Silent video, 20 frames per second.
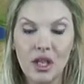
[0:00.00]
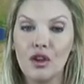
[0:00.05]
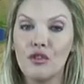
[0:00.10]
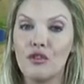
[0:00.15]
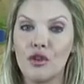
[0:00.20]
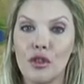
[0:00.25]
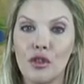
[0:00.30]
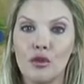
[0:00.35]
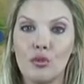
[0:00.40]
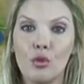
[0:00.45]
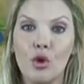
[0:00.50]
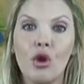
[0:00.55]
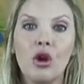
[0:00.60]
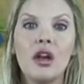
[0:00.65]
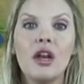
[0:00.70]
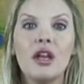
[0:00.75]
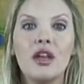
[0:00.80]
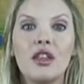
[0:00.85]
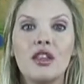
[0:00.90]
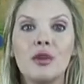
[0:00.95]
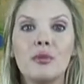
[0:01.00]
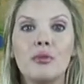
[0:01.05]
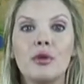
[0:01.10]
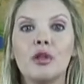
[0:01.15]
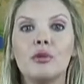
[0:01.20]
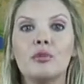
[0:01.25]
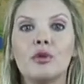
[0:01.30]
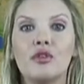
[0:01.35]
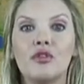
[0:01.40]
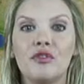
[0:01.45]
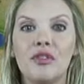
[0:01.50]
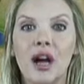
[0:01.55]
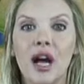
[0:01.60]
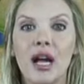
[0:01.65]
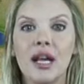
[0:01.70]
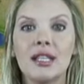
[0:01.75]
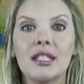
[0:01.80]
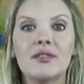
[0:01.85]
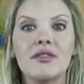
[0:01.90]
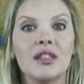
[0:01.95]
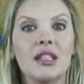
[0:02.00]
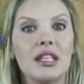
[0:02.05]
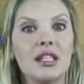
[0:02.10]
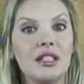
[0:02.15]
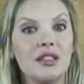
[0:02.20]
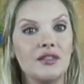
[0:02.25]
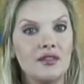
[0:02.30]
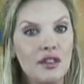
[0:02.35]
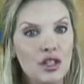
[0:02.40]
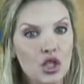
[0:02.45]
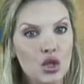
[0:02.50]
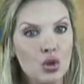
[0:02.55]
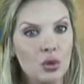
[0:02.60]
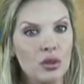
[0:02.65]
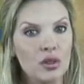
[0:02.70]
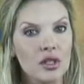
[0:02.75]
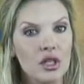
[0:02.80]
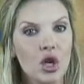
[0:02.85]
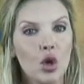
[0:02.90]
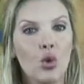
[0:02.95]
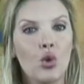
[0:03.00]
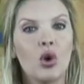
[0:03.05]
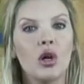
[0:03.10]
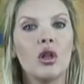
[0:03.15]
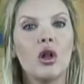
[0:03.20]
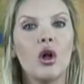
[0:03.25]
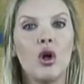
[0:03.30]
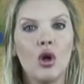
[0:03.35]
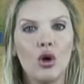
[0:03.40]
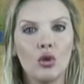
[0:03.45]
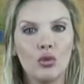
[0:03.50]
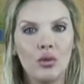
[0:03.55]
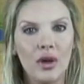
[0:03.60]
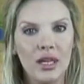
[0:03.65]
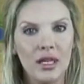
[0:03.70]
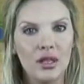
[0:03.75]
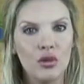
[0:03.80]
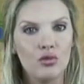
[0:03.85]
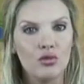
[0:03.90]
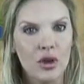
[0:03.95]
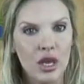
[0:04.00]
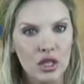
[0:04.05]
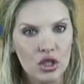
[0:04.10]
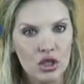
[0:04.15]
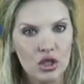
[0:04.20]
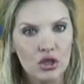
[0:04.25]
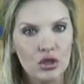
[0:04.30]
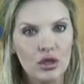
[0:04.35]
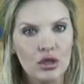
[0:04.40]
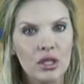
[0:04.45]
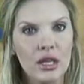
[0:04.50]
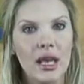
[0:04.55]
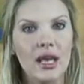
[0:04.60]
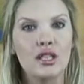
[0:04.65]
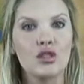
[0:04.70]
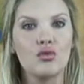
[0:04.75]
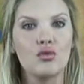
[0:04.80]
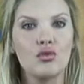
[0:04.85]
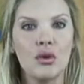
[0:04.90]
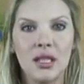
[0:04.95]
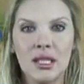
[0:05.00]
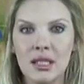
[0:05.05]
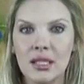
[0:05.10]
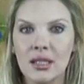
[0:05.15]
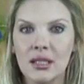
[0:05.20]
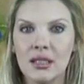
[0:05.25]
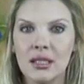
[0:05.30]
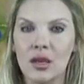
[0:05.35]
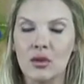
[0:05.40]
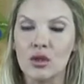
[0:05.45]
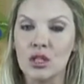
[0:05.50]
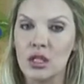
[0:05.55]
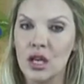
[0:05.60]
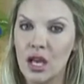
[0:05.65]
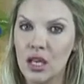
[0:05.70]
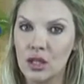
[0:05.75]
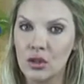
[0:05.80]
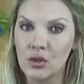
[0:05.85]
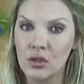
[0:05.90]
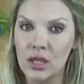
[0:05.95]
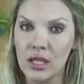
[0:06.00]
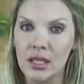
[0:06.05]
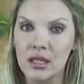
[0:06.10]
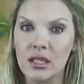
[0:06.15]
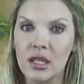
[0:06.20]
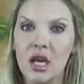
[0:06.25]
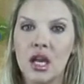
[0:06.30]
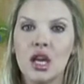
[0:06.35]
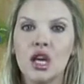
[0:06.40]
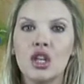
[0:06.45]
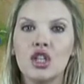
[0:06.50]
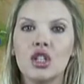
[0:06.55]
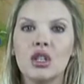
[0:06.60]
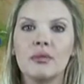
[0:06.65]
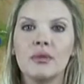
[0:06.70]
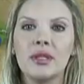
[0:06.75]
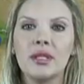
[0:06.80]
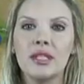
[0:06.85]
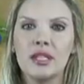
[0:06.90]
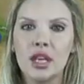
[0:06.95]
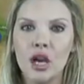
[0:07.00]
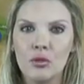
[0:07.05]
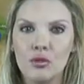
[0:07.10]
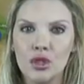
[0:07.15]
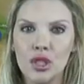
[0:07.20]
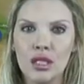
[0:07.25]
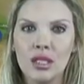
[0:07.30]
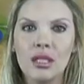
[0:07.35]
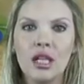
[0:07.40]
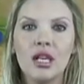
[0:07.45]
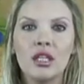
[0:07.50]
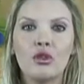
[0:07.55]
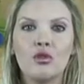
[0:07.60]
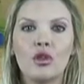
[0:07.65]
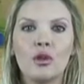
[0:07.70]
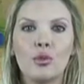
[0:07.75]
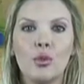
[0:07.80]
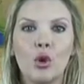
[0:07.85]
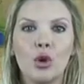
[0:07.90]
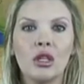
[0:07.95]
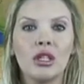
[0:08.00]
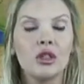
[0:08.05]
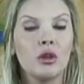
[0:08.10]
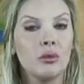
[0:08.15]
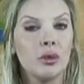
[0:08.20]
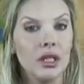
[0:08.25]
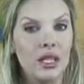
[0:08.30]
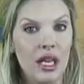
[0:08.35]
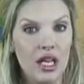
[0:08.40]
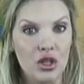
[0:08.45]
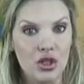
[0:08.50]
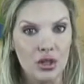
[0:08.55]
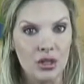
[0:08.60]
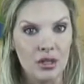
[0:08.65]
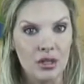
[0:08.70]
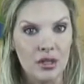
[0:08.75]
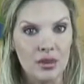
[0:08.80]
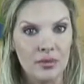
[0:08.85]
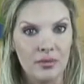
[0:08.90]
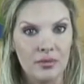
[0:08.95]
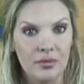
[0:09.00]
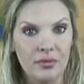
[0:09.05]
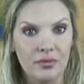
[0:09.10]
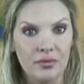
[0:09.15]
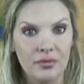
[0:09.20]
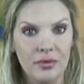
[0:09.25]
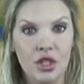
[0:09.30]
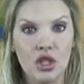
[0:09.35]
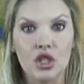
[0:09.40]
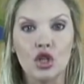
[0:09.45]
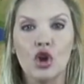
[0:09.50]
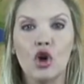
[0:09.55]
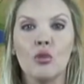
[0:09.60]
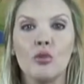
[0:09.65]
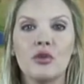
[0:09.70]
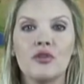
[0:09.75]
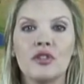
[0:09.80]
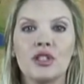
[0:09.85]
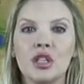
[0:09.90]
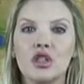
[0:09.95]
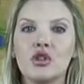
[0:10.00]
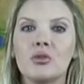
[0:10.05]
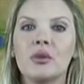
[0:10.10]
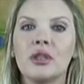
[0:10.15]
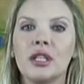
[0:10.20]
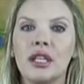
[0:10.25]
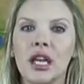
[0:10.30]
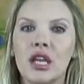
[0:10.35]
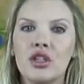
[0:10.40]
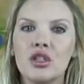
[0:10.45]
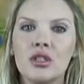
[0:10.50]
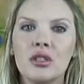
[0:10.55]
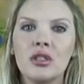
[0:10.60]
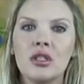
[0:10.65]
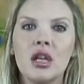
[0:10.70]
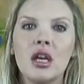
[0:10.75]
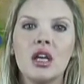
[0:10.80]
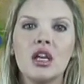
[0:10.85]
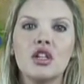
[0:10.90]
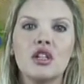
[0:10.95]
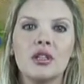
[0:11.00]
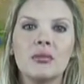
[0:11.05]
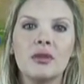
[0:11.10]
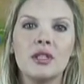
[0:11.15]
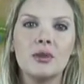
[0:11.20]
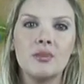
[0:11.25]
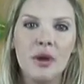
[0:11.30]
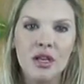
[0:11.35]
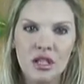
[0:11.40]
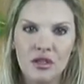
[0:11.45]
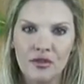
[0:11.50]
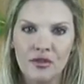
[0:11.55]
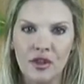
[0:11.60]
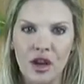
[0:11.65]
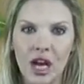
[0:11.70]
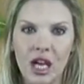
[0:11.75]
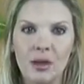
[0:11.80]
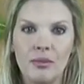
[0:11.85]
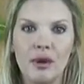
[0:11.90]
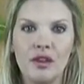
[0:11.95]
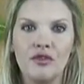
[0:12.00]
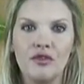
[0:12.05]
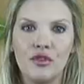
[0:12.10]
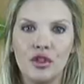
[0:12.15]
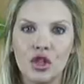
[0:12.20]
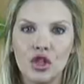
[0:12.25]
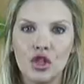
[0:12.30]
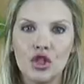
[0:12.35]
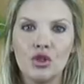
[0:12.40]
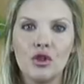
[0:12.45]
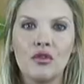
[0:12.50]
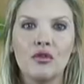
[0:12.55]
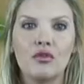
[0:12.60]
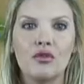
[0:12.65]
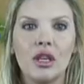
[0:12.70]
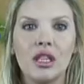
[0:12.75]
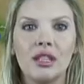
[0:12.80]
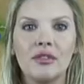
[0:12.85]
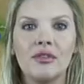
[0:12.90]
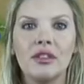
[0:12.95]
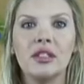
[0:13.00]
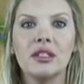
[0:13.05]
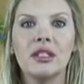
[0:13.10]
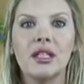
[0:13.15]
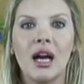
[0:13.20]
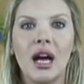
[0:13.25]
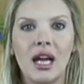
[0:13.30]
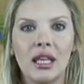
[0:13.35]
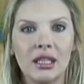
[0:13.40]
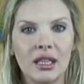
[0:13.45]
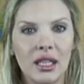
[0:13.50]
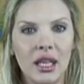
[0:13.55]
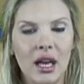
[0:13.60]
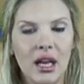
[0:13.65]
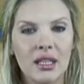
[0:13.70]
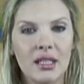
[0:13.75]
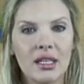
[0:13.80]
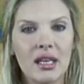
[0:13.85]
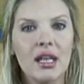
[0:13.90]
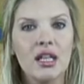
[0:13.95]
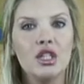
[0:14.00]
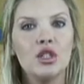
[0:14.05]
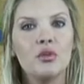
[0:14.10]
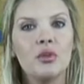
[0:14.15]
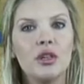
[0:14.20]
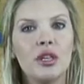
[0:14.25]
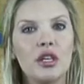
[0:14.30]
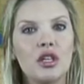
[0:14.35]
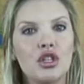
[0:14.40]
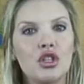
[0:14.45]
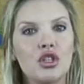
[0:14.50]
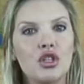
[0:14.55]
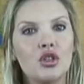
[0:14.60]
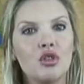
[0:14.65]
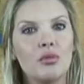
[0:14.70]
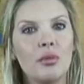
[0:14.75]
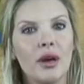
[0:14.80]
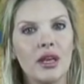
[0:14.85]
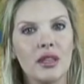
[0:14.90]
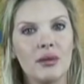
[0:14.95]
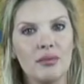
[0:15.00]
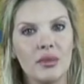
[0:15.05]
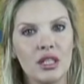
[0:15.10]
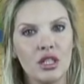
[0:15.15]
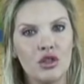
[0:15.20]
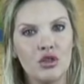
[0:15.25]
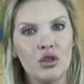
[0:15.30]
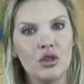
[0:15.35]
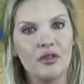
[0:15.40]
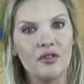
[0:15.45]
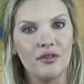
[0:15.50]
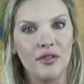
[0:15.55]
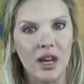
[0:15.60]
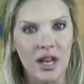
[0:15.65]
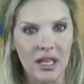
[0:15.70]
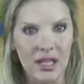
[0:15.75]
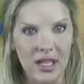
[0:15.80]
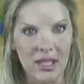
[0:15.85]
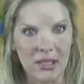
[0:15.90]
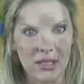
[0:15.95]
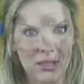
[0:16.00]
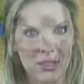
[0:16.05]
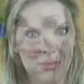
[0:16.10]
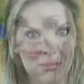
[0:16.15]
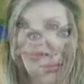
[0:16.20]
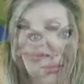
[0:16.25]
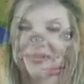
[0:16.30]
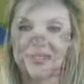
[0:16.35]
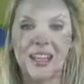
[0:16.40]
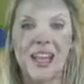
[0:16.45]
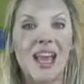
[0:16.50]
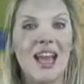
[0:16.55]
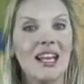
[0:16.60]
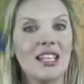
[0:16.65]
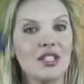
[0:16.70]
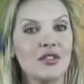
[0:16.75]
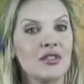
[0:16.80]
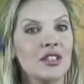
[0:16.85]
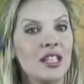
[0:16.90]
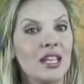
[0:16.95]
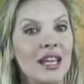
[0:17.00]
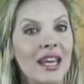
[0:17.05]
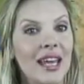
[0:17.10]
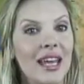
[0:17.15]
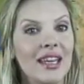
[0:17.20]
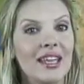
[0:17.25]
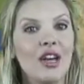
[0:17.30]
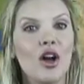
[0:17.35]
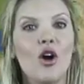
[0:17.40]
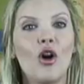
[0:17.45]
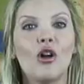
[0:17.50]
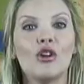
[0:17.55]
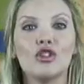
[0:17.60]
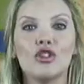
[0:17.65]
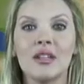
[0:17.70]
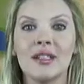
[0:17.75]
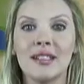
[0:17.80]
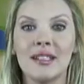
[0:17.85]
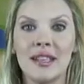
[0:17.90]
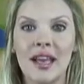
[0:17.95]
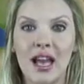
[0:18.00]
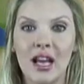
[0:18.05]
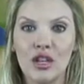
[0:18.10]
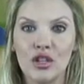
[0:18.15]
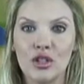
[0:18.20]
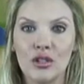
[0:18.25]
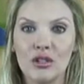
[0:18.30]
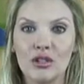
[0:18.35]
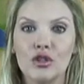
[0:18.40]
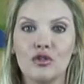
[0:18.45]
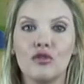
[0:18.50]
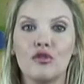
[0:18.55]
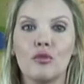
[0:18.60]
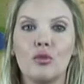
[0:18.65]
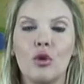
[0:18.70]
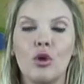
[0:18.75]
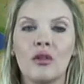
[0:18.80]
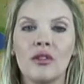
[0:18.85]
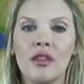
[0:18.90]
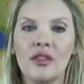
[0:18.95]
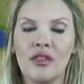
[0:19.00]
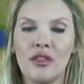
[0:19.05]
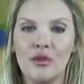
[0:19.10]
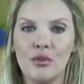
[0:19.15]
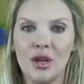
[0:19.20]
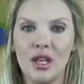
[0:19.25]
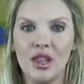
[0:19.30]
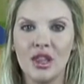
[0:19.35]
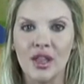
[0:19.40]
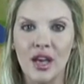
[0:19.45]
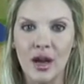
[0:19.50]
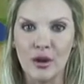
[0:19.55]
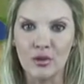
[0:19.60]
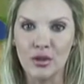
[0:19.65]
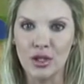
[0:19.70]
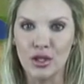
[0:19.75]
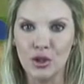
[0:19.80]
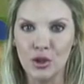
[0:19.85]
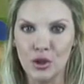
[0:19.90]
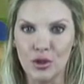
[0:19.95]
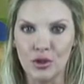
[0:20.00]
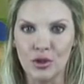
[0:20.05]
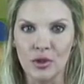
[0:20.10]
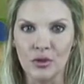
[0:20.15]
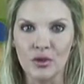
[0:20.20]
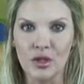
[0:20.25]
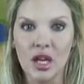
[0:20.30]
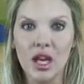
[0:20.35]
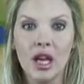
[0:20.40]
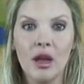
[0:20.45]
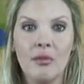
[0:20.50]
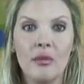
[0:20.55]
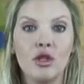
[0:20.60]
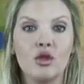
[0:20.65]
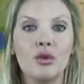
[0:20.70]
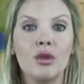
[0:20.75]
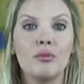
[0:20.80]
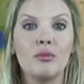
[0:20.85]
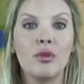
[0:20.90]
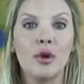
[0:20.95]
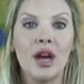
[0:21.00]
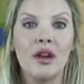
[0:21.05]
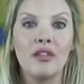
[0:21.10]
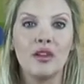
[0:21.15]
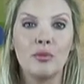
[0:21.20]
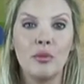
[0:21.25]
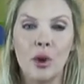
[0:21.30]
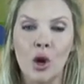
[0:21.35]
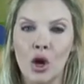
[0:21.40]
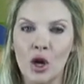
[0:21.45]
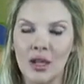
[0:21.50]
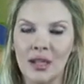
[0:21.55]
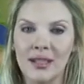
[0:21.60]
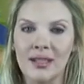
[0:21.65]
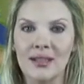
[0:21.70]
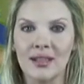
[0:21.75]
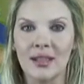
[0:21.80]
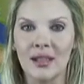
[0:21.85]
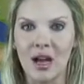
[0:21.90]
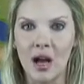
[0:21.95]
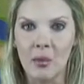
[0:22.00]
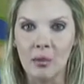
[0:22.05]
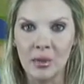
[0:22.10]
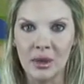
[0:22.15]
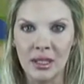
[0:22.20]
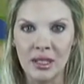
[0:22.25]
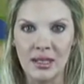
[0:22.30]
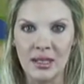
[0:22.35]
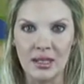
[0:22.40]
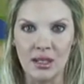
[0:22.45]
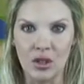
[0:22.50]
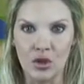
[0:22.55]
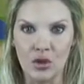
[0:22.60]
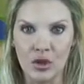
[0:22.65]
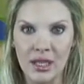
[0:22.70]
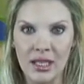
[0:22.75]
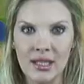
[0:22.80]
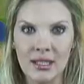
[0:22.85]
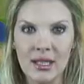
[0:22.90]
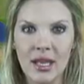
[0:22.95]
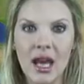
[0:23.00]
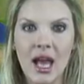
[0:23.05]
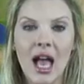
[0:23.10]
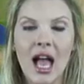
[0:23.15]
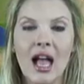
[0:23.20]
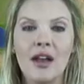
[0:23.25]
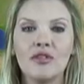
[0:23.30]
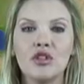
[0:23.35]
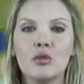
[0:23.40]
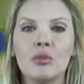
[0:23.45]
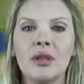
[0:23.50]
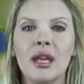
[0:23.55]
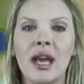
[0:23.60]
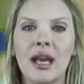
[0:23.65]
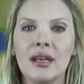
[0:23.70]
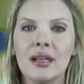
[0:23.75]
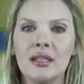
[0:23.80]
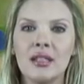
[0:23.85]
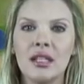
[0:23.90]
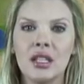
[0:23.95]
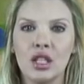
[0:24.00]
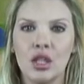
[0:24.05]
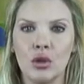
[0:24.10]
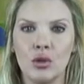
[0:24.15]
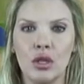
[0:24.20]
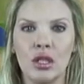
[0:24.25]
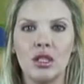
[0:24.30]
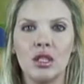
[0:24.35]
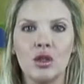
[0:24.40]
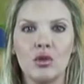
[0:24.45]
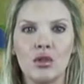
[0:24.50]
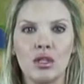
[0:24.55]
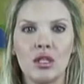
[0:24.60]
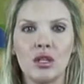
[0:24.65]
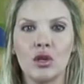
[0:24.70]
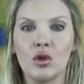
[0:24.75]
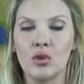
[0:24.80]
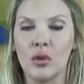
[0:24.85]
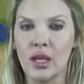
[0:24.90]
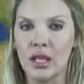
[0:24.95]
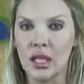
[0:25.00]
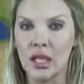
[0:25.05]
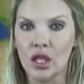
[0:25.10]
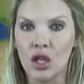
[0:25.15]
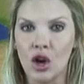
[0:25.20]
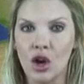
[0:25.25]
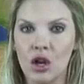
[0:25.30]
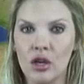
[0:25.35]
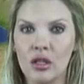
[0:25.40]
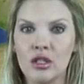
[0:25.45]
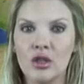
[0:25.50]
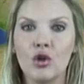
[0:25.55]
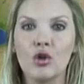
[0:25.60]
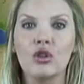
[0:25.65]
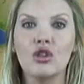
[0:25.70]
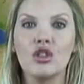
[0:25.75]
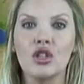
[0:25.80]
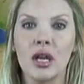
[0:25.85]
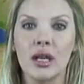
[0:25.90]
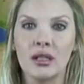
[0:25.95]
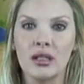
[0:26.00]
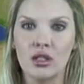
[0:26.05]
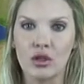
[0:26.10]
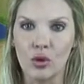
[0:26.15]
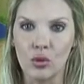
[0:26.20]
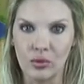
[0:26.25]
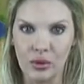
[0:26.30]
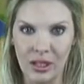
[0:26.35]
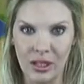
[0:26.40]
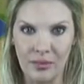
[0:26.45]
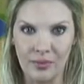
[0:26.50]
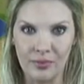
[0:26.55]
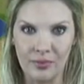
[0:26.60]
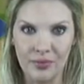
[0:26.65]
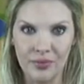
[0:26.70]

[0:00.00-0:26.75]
Furthermore, the bill provides that individuals who are already registered as residents outside Greece shall be subject to reporting obligations. The scope of such obligations shall be specified by virtue of relevant guidelines to be issued by the Ministry of Finance. As of today, all transactions of more than 3,000 euros between private parties and companies in Greece have to be executed using credit cards or checks only.